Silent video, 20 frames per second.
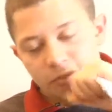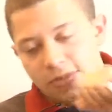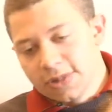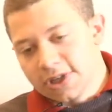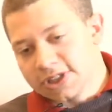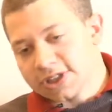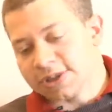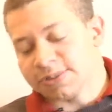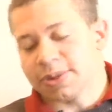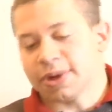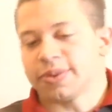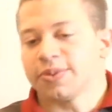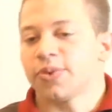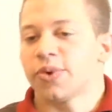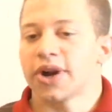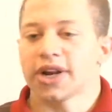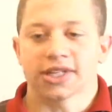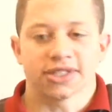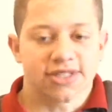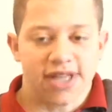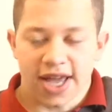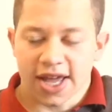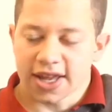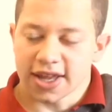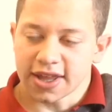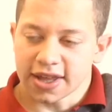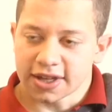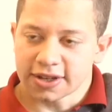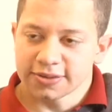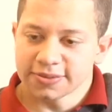what
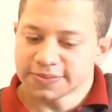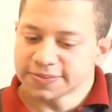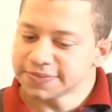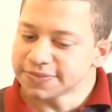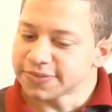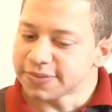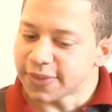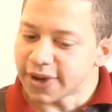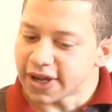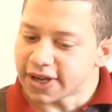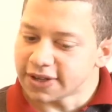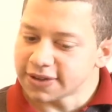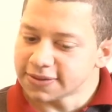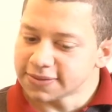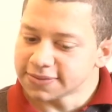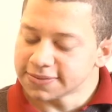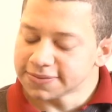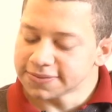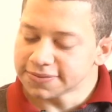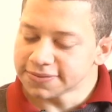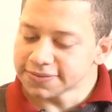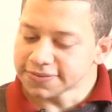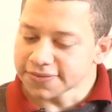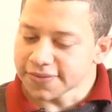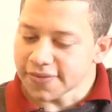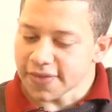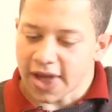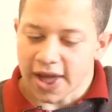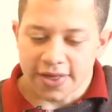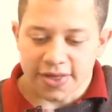exactly, but
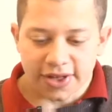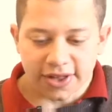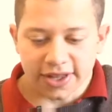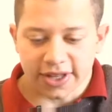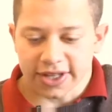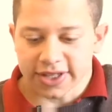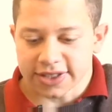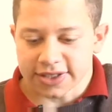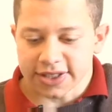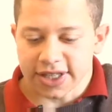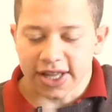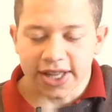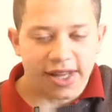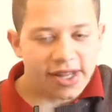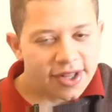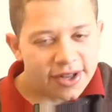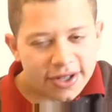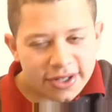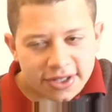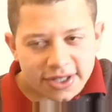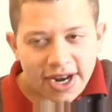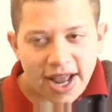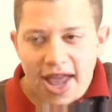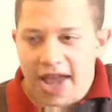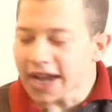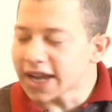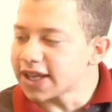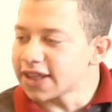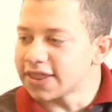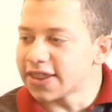I think there are
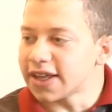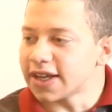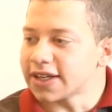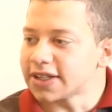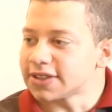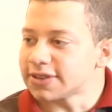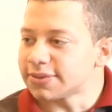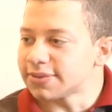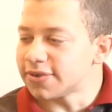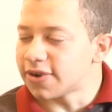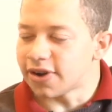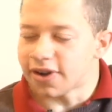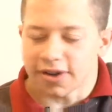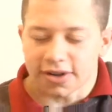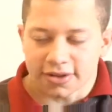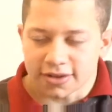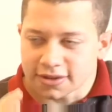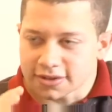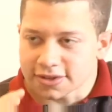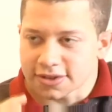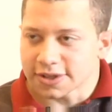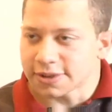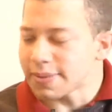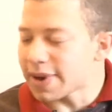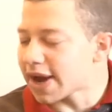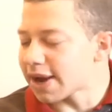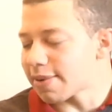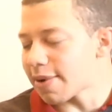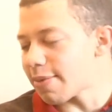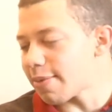nagging things in the
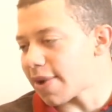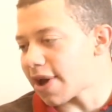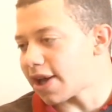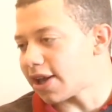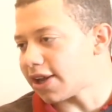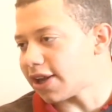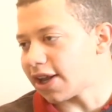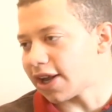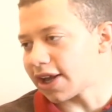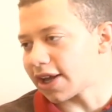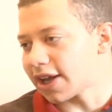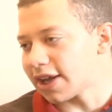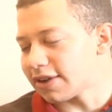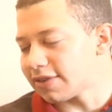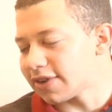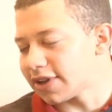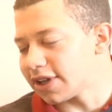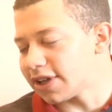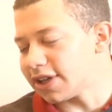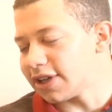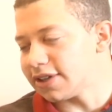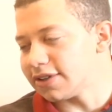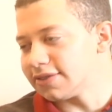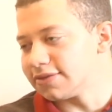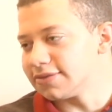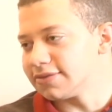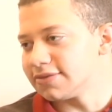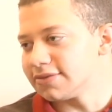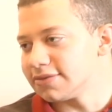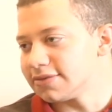back of my mind that I can't really
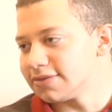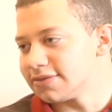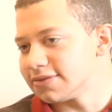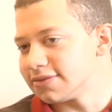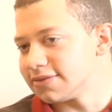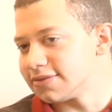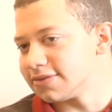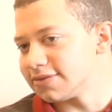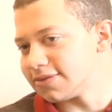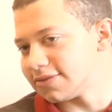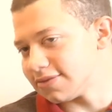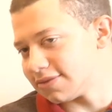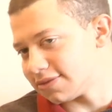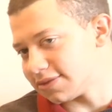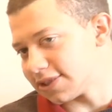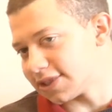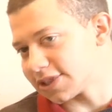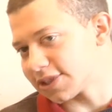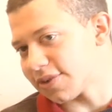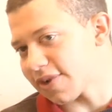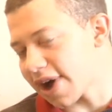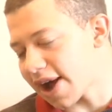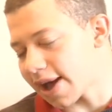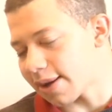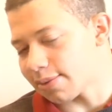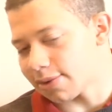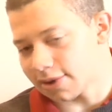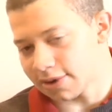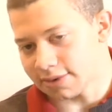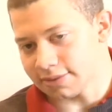
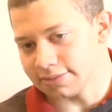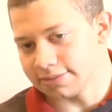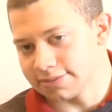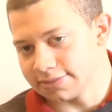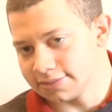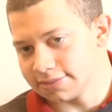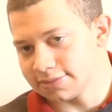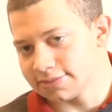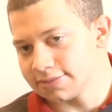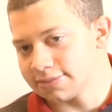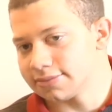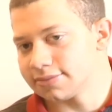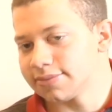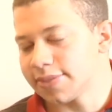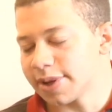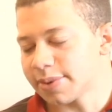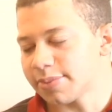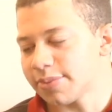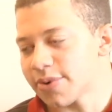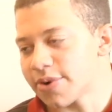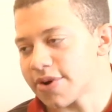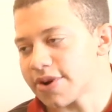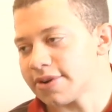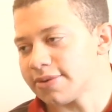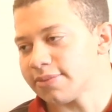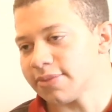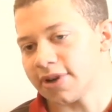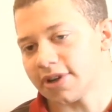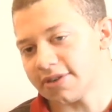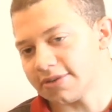describe or
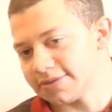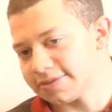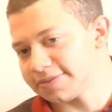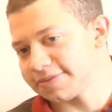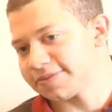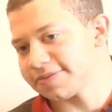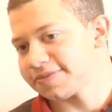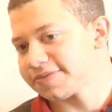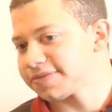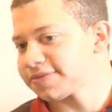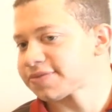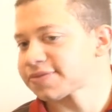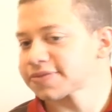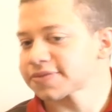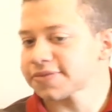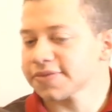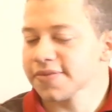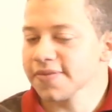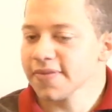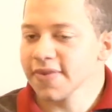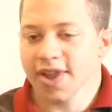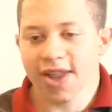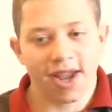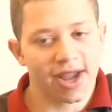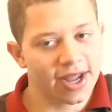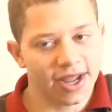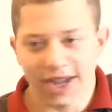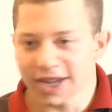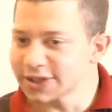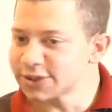pinpoint. But
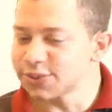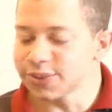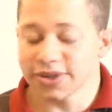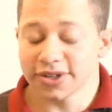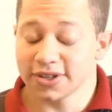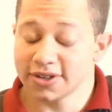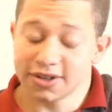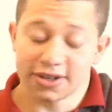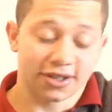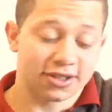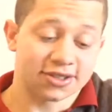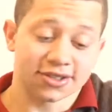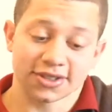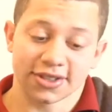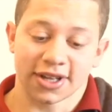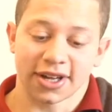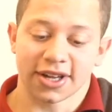yeah, it's weird. It